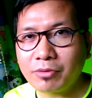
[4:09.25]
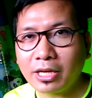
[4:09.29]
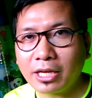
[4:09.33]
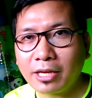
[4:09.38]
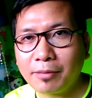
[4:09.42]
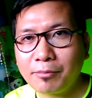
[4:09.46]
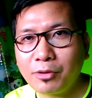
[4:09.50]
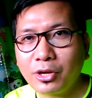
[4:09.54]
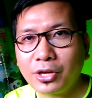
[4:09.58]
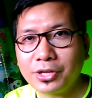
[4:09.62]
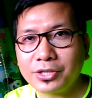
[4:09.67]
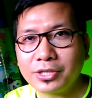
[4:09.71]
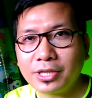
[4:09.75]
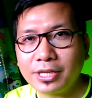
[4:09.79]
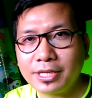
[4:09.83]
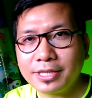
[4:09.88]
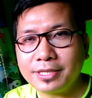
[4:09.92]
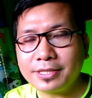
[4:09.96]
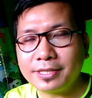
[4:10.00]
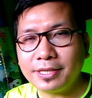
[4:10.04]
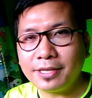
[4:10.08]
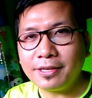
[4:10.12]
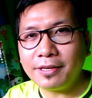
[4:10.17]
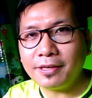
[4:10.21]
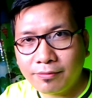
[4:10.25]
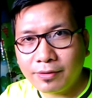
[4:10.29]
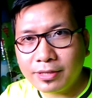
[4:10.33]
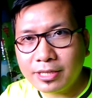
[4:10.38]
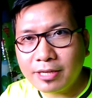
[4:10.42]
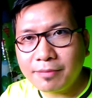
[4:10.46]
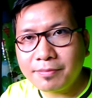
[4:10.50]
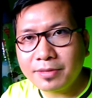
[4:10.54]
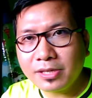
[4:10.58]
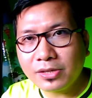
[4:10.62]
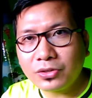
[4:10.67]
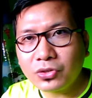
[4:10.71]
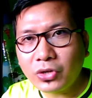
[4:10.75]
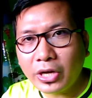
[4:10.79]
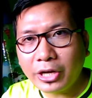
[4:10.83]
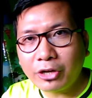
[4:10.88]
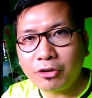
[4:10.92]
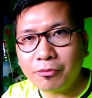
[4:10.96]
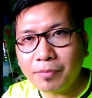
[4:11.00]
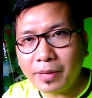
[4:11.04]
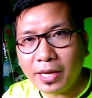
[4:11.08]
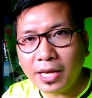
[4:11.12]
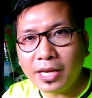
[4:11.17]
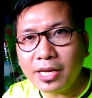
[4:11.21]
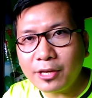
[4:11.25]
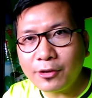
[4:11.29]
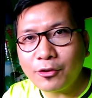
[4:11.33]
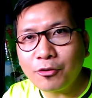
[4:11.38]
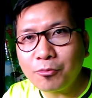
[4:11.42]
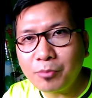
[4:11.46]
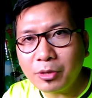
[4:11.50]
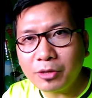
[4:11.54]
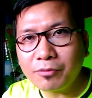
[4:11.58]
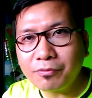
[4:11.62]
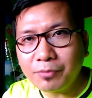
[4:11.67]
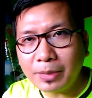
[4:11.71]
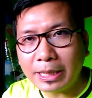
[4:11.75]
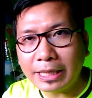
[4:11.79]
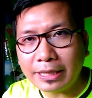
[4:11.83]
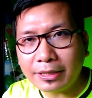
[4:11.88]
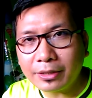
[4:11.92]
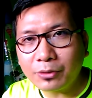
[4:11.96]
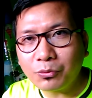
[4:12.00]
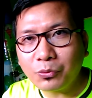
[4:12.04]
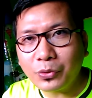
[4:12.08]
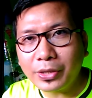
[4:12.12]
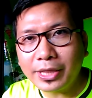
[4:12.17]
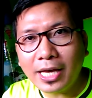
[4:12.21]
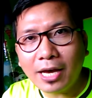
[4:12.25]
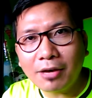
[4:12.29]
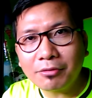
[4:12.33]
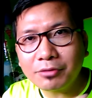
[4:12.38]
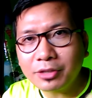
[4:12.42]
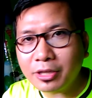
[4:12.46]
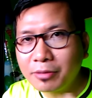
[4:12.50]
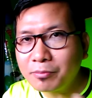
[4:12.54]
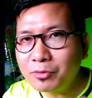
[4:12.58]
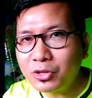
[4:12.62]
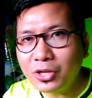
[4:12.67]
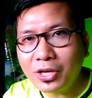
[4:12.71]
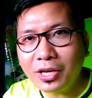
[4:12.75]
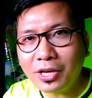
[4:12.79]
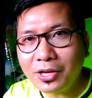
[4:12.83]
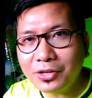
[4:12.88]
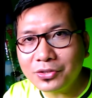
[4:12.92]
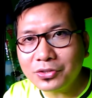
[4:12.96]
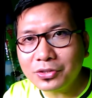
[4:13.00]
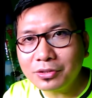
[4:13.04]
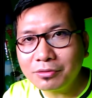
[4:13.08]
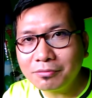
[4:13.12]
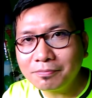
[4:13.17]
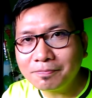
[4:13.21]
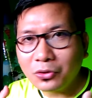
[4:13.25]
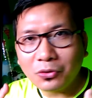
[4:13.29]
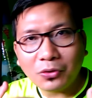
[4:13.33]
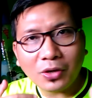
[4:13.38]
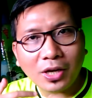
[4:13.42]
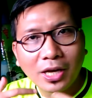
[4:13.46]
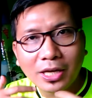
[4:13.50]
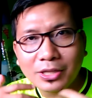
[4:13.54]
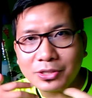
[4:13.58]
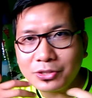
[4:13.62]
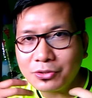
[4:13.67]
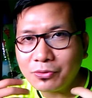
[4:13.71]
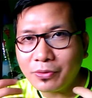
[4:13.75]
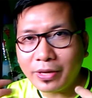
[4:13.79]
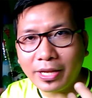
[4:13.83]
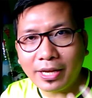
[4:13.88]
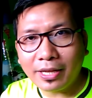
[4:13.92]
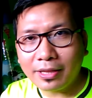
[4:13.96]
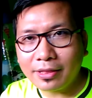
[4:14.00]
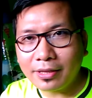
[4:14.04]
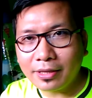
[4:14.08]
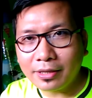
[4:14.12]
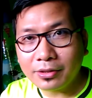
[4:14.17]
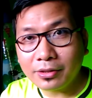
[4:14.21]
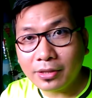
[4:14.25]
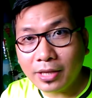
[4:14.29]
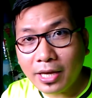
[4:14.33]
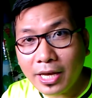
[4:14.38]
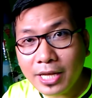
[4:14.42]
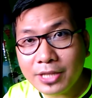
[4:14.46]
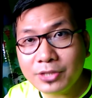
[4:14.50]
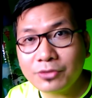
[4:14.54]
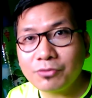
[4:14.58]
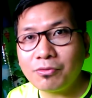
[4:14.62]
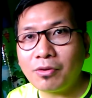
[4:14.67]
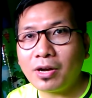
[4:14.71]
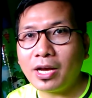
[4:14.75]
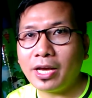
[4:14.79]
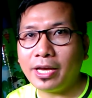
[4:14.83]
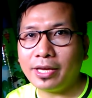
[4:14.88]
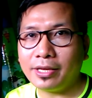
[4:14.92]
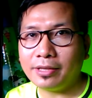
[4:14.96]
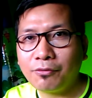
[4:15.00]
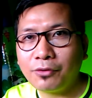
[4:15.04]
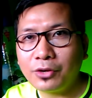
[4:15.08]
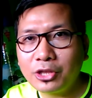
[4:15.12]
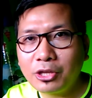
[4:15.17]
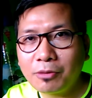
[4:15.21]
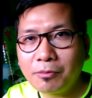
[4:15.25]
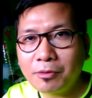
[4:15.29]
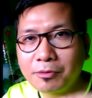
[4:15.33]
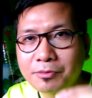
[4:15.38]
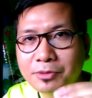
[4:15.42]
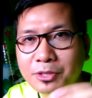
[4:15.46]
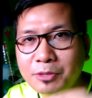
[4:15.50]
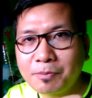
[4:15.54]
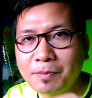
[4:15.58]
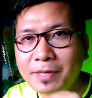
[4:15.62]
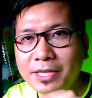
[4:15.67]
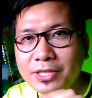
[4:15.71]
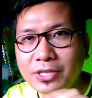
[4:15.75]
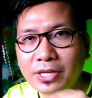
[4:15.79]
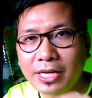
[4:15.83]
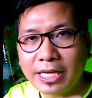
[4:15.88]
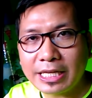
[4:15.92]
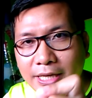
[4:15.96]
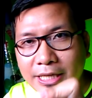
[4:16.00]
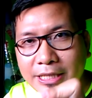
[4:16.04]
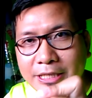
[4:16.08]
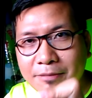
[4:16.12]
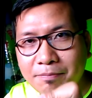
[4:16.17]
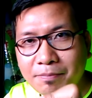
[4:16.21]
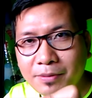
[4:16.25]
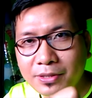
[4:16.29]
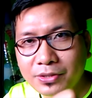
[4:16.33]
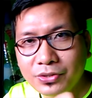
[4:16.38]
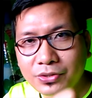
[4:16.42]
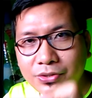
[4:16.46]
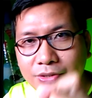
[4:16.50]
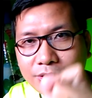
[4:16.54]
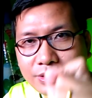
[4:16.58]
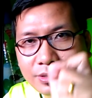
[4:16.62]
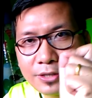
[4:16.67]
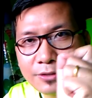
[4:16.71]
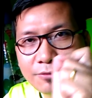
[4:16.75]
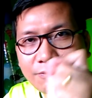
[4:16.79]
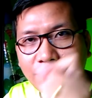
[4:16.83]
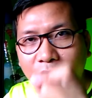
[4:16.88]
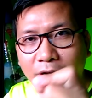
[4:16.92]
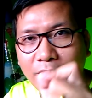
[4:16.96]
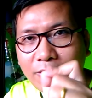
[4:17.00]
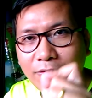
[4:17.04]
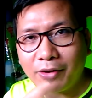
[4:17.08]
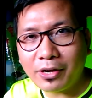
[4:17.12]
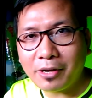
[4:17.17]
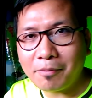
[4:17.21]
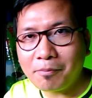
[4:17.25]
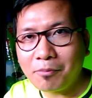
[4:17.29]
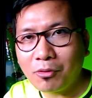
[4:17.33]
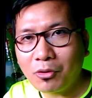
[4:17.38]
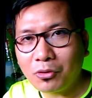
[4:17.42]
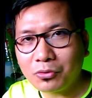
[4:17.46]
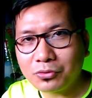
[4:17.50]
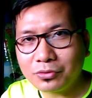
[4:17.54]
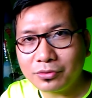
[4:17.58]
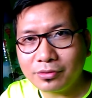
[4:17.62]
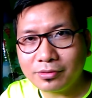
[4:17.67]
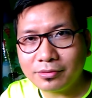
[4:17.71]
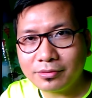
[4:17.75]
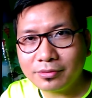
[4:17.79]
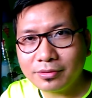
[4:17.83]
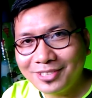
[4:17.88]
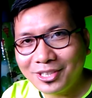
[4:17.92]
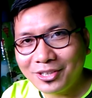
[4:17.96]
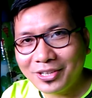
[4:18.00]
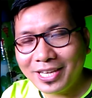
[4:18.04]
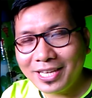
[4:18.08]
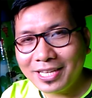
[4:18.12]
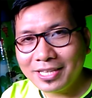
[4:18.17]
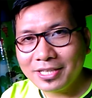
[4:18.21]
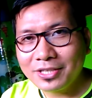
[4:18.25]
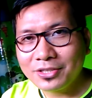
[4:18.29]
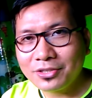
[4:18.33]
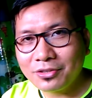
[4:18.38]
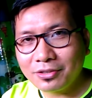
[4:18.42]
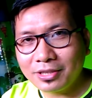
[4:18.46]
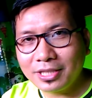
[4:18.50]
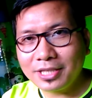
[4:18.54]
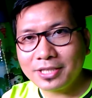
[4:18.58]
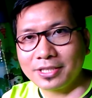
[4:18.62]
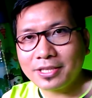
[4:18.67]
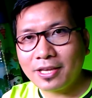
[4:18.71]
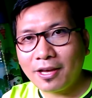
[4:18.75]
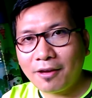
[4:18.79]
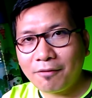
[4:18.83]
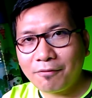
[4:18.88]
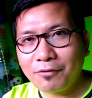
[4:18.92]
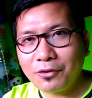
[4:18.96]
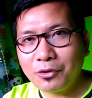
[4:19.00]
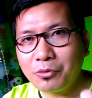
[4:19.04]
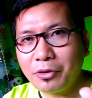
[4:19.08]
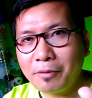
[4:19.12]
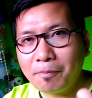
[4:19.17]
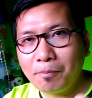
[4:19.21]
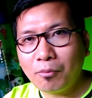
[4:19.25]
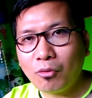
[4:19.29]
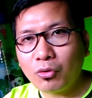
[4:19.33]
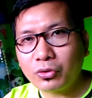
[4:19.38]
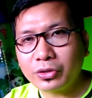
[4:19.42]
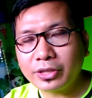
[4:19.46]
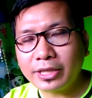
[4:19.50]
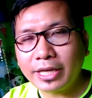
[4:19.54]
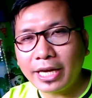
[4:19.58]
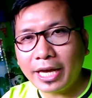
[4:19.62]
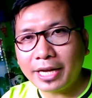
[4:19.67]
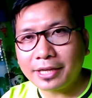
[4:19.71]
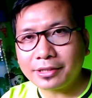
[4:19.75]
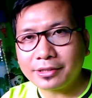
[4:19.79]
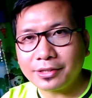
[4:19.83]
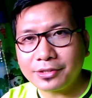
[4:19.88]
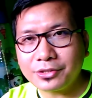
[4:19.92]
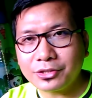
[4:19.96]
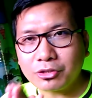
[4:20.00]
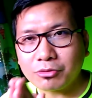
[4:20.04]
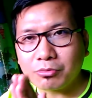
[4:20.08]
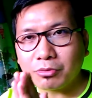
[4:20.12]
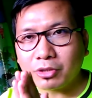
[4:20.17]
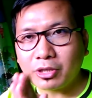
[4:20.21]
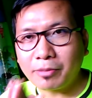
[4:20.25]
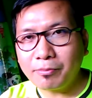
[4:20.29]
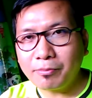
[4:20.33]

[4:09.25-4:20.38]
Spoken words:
why communication is the fundamental right of any human being. Without communication, you can't do anything. That's why freedom of speech and expression is very important. Okay, so these are few important characteristics of